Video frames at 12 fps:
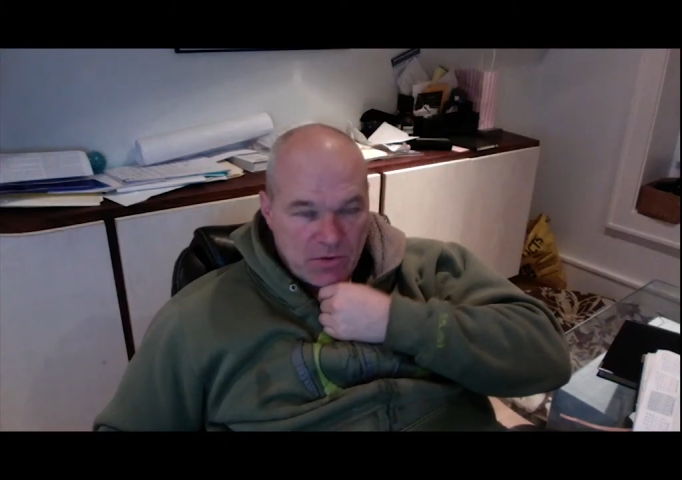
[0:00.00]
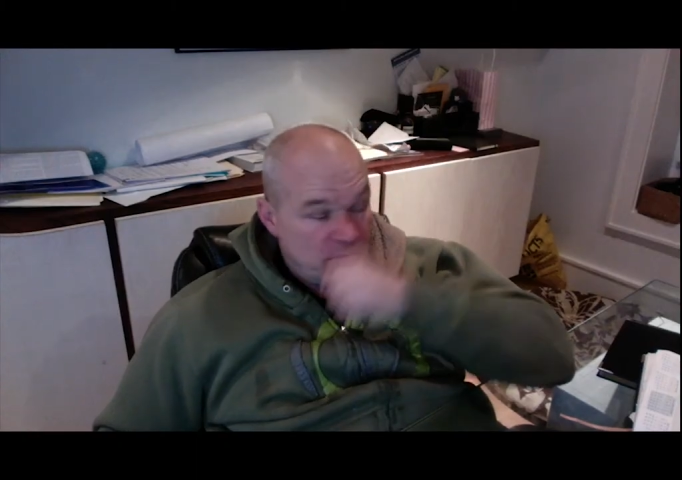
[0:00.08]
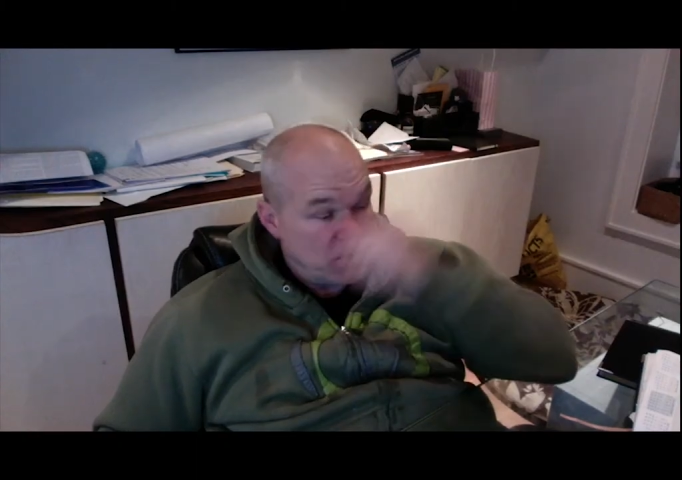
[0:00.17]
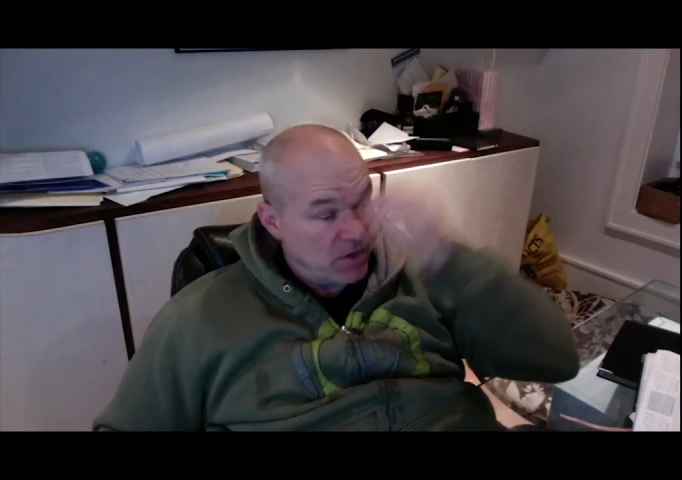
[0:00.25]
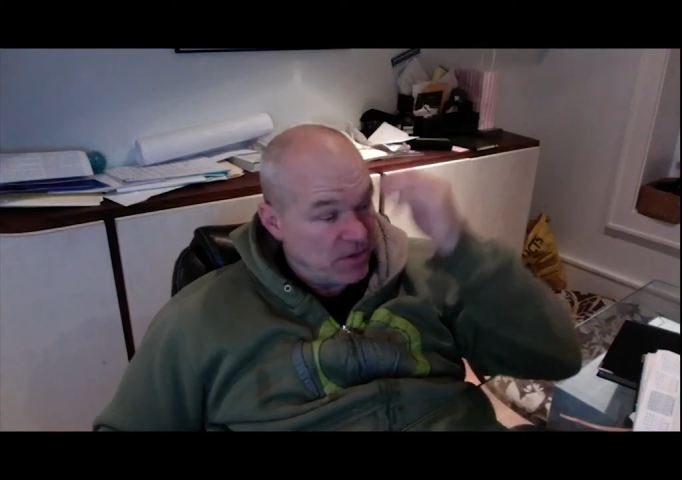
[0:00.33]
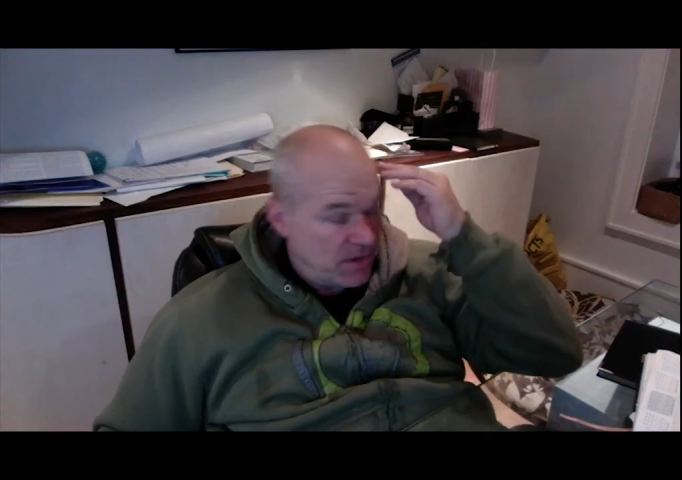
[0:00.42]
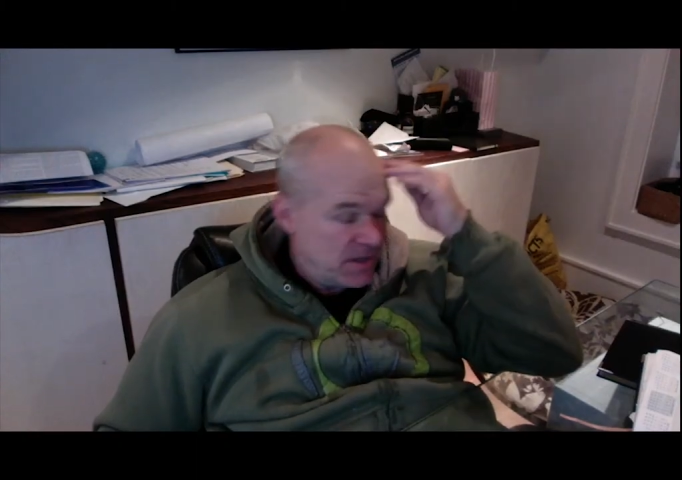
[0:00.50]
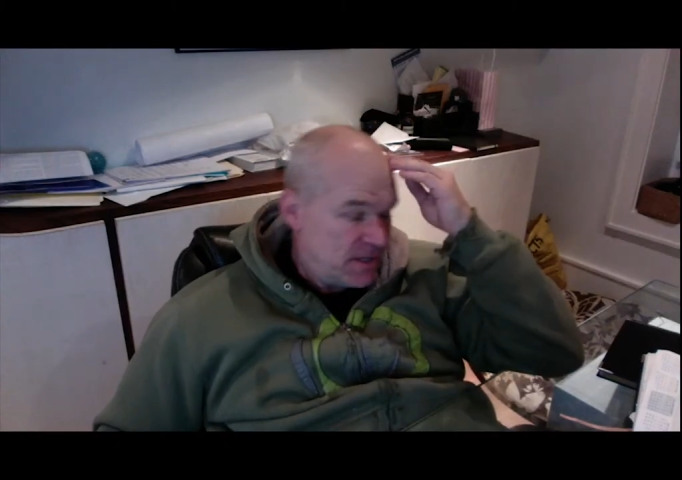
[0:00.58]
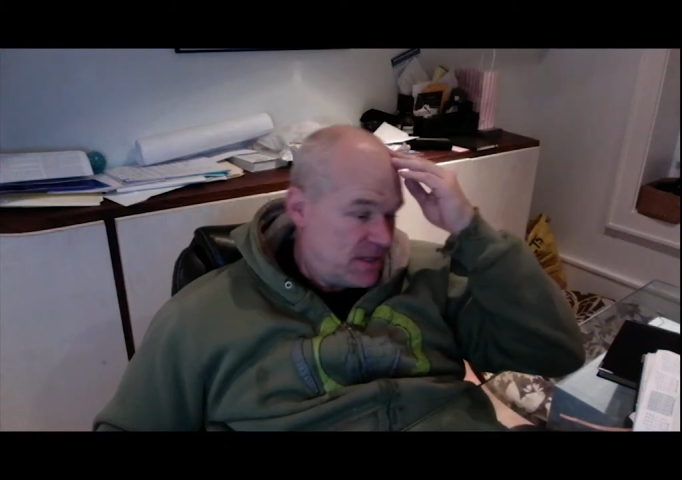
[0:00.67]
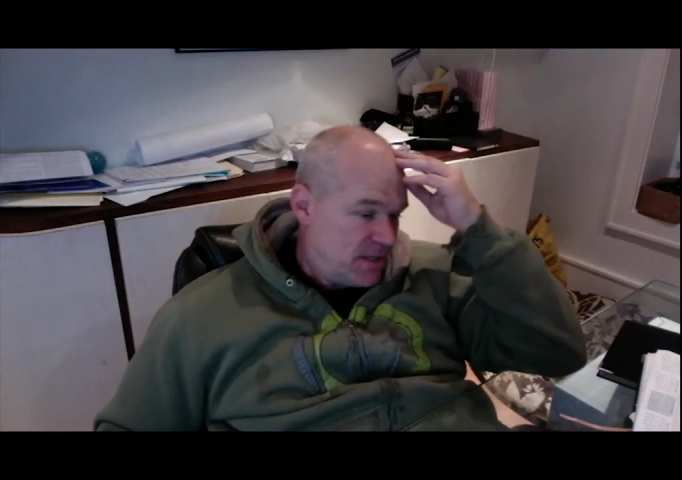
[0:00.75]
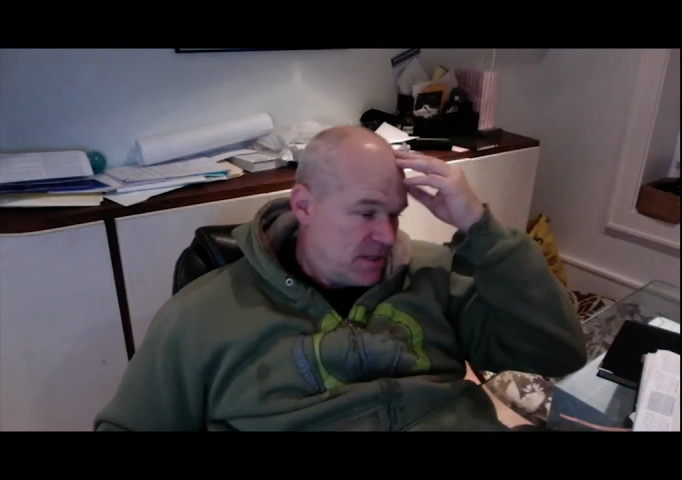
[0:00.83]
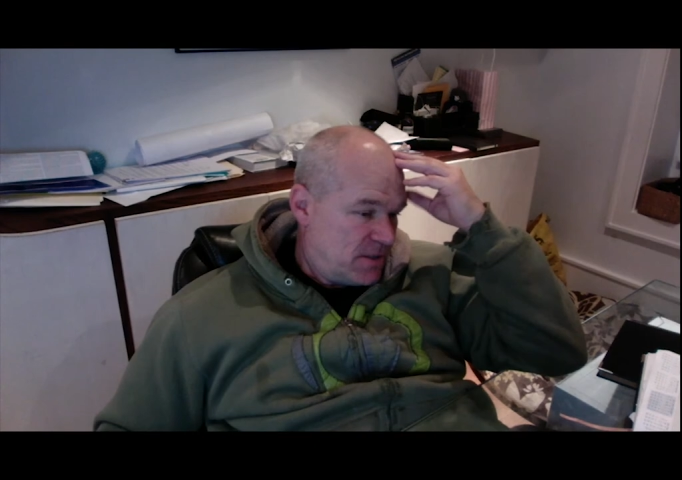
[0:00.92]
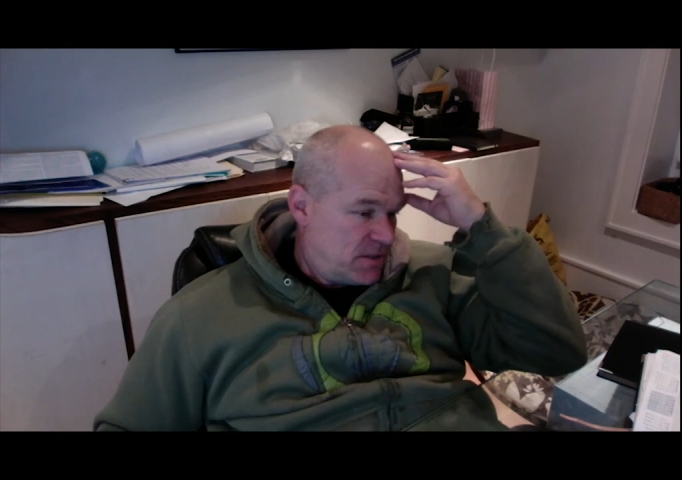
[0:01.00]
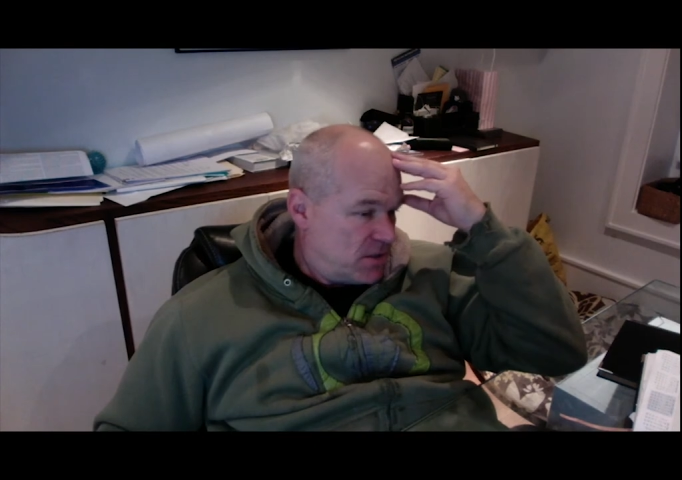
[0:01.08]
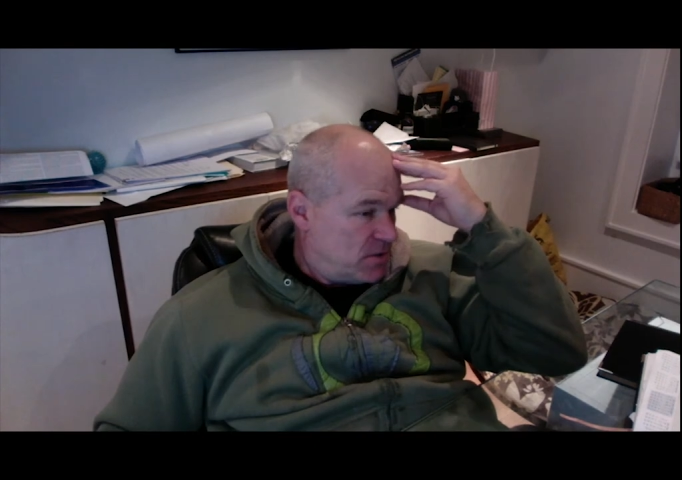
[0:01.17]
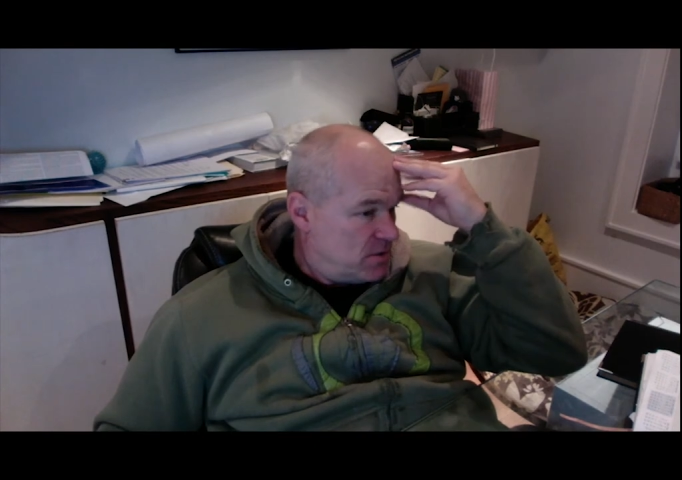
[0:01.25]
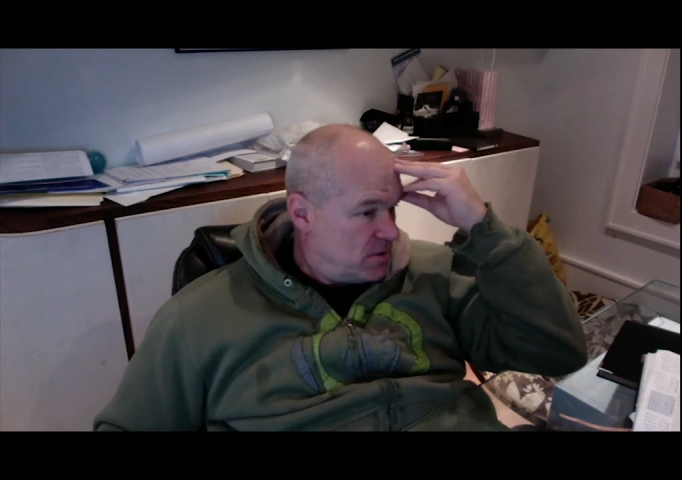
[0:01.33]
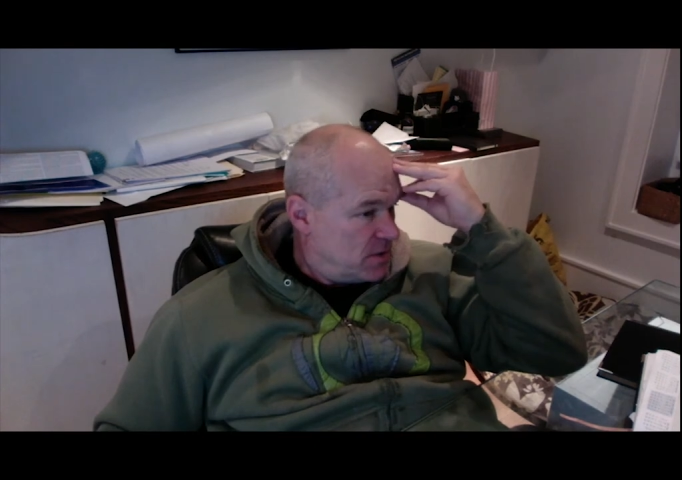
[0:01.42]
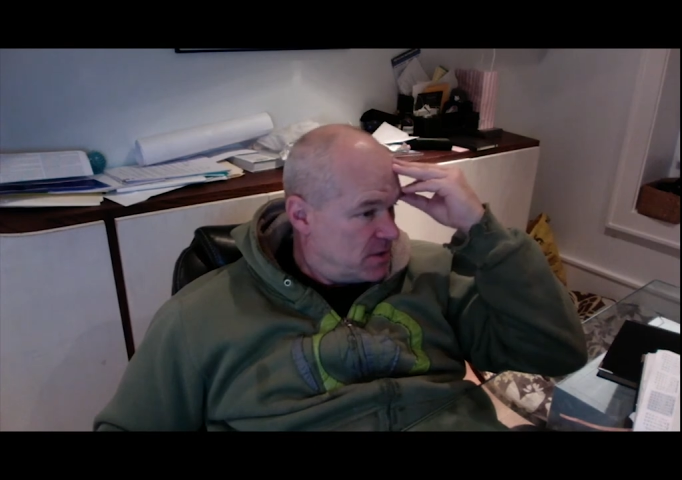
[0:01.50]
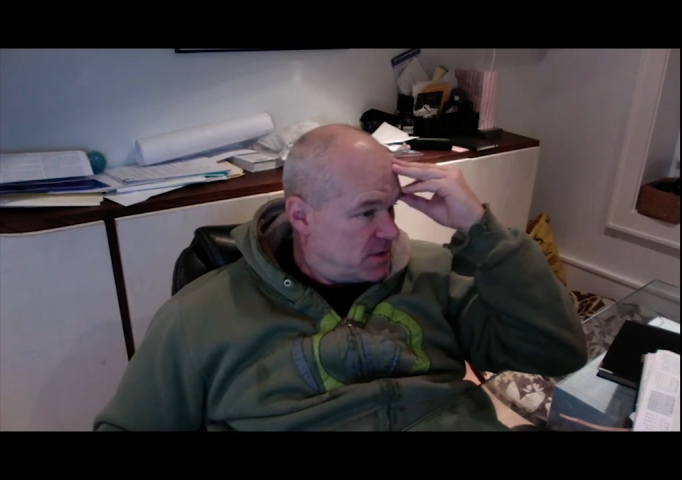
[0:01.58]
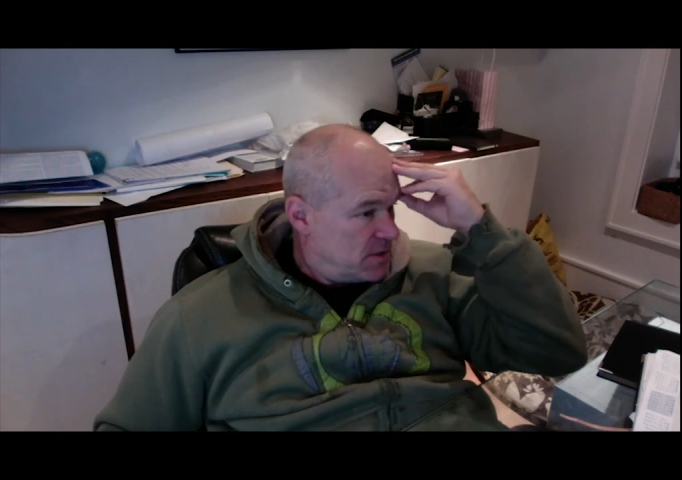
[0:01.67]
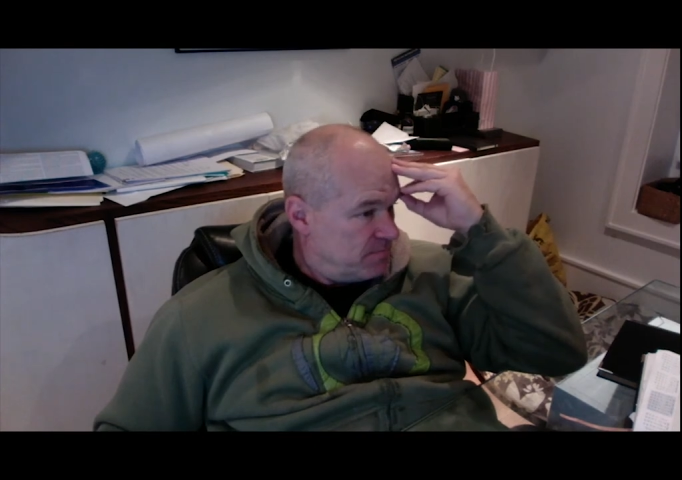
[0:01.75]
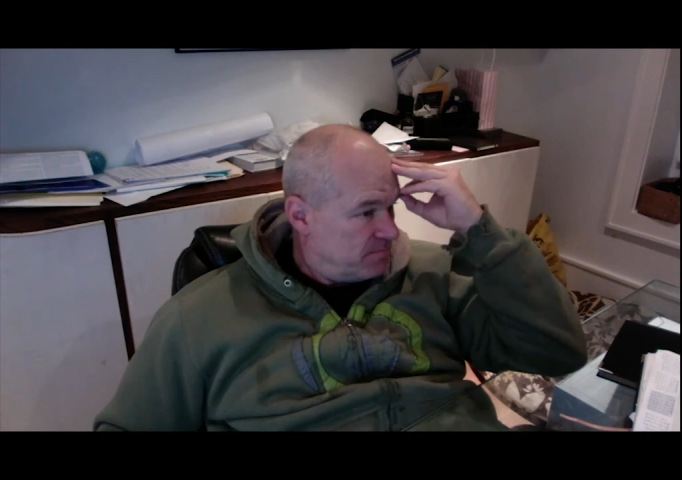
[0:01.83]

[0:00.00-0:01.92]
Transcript: whatever. So